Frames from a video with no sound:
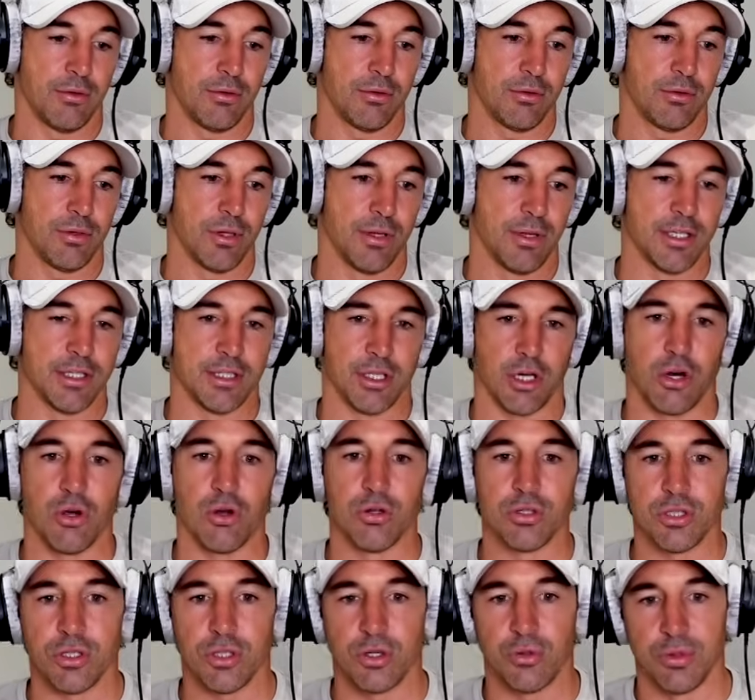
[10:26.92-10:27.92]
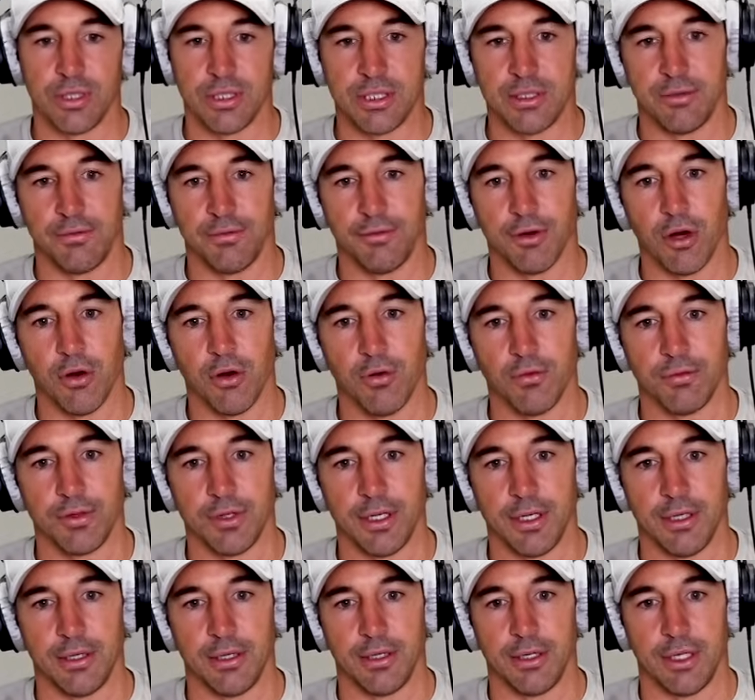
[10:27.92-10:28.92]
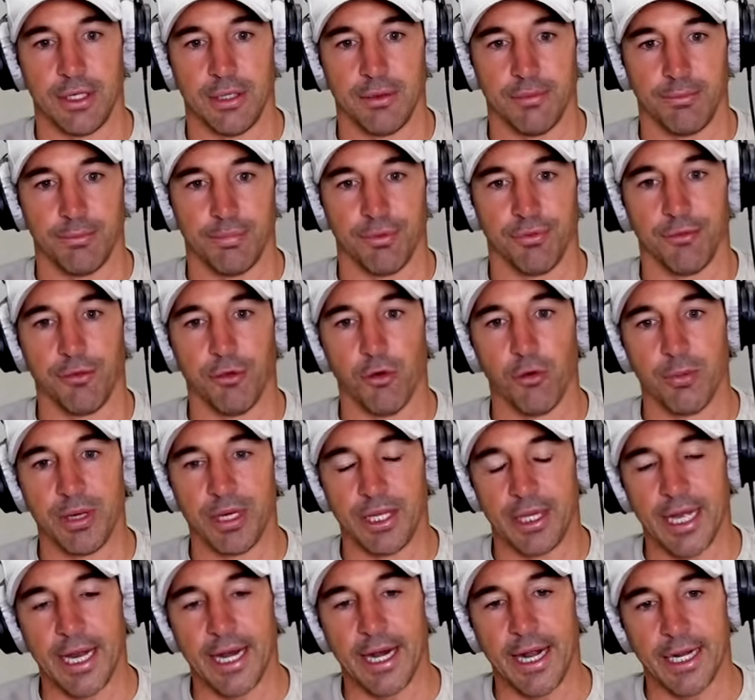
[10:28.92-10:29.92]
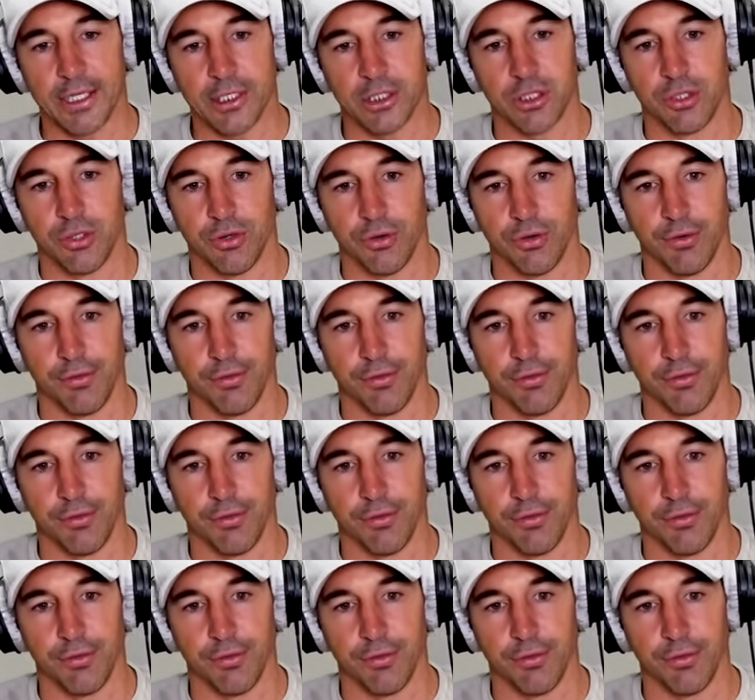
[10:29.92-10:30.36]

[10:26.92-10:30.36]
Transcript: there's a consequence involved in performing that action on the